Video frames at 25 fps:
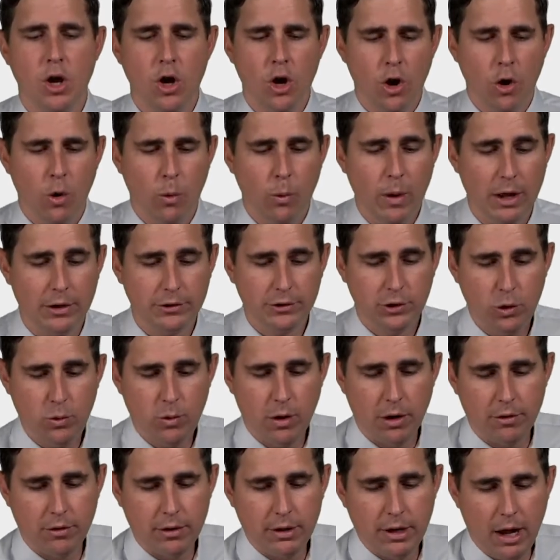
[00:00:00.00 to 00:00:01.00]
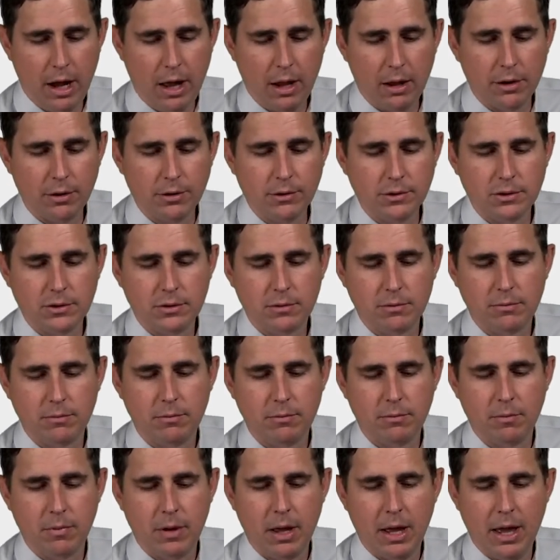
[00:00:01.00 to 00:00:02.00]
Well, $200,
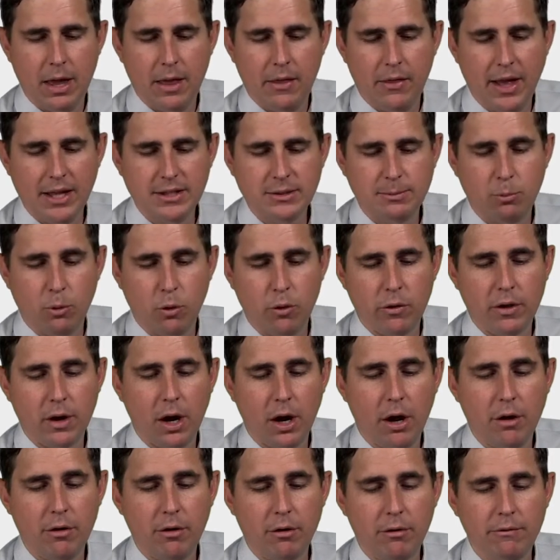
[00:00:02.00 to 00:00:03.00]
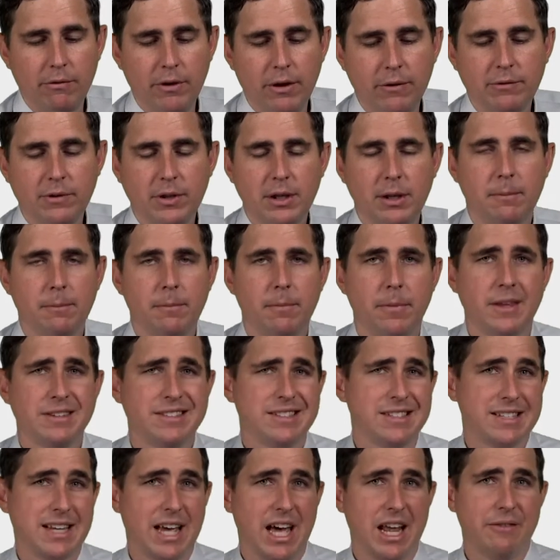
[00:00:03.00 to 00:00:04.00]
that's more than 150. dollars This
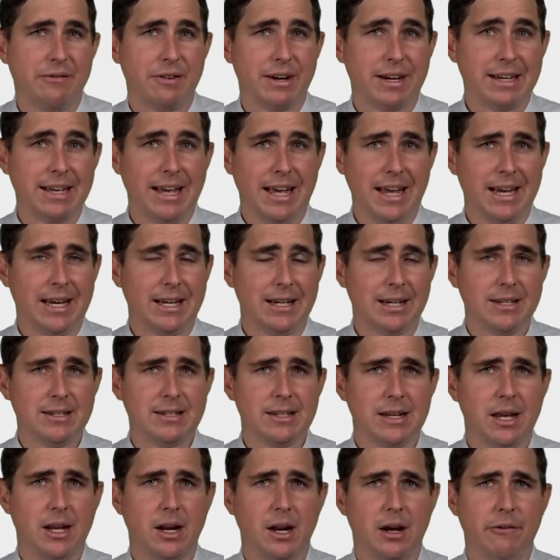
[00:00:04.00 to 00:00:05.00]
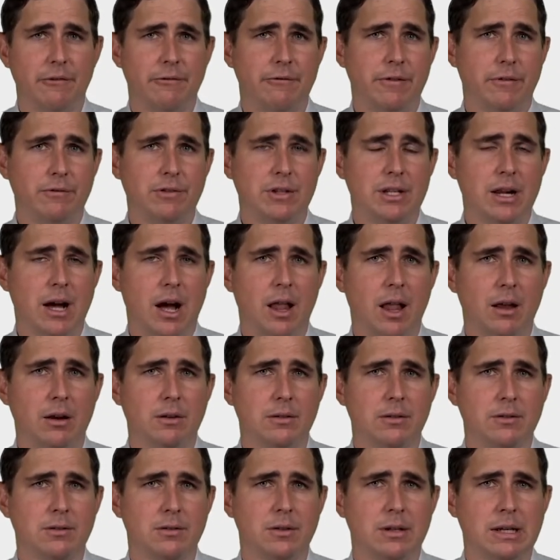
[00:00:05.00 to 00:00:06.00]
is kind of a gain, isn't it, of $50.